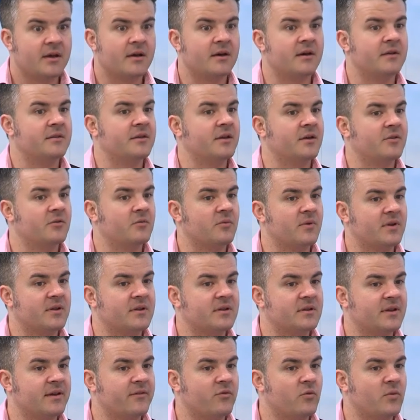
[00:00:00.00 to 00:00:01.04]
Uh, the other
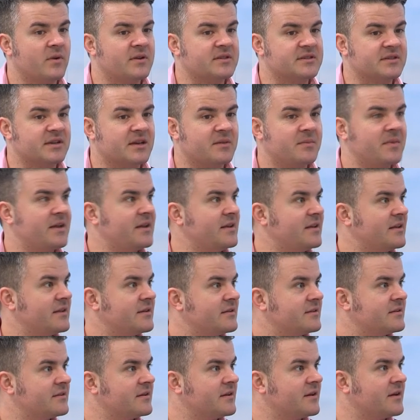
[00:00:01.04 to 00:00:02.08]
one, the other one's a
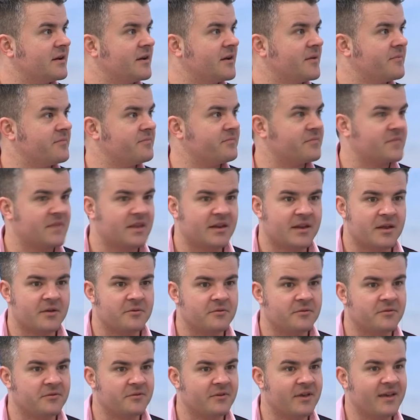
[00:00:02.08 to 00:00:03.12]
comedian, um, you know,
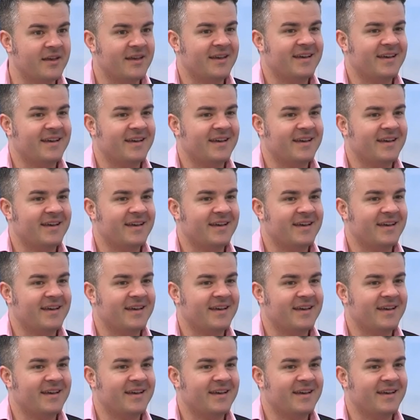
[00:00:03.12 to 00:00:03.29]
who's